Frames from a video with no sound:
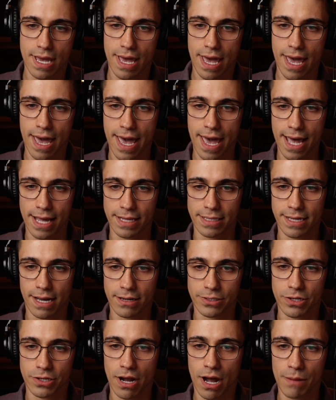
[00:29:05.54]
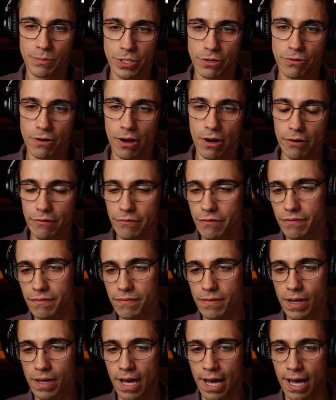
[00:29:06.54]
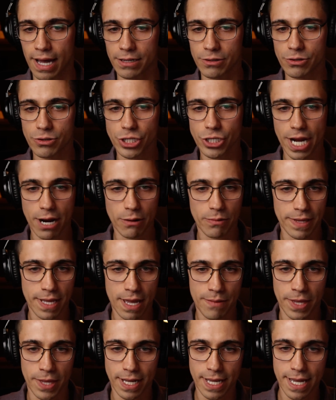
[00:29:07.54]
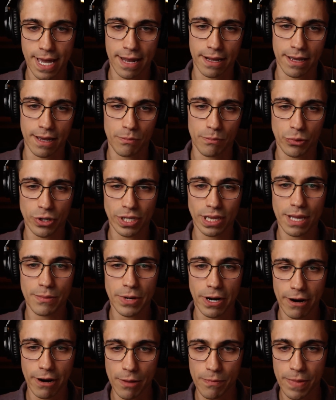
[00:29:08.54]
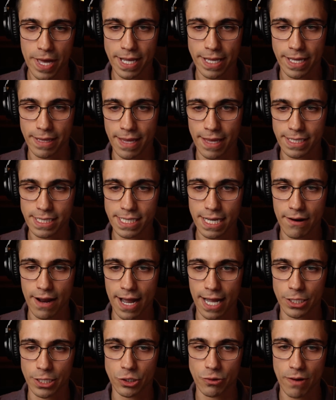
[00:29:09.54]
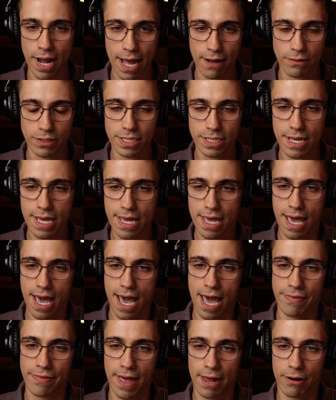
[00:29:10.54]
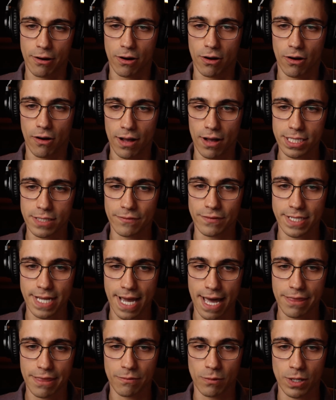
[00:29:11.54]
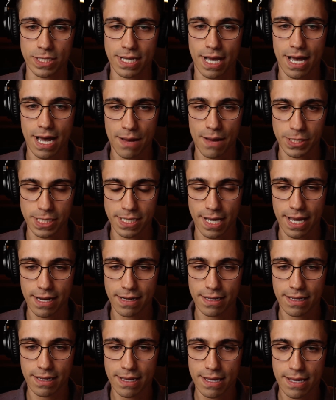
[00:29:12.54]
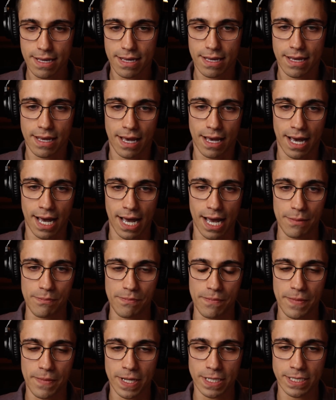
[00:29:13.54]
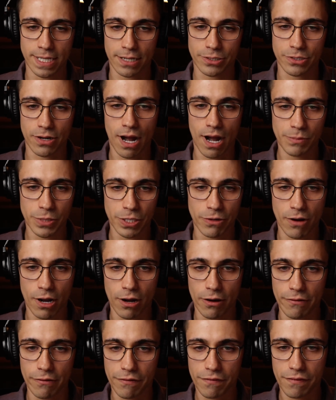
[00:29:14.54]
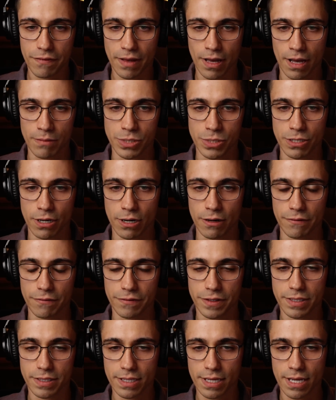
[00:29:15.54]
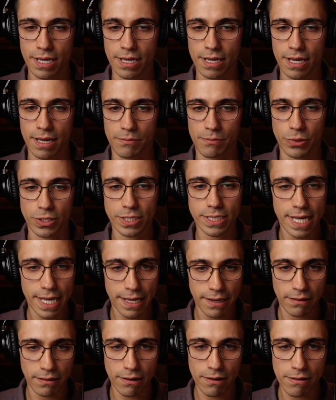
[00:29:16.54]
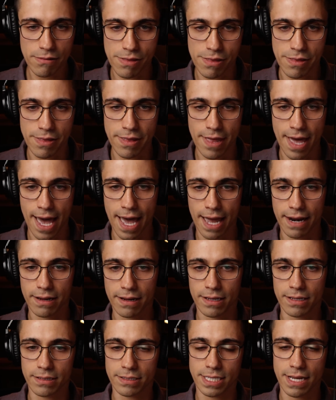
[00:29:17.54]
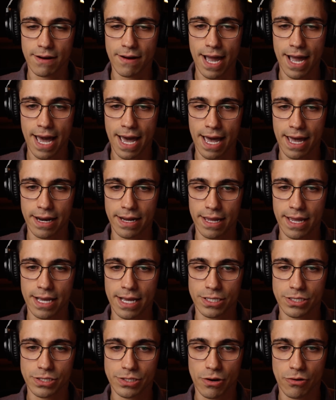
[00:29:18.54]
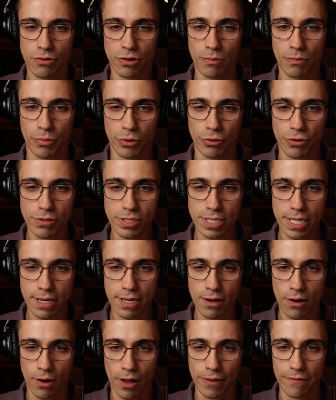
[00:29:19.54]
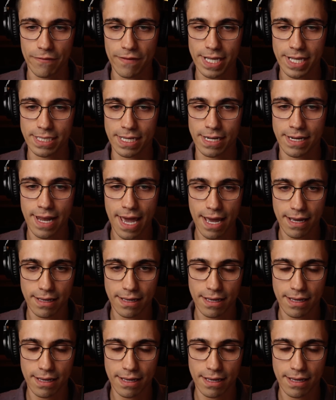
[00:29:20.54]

and Dr. Updegrove shared with him that he had a preliminary opinion that Sarah had drowned and that her cause of death was a homicide. Dr. Updegrove observed in particular that Sarah had external bruising on the face and neck,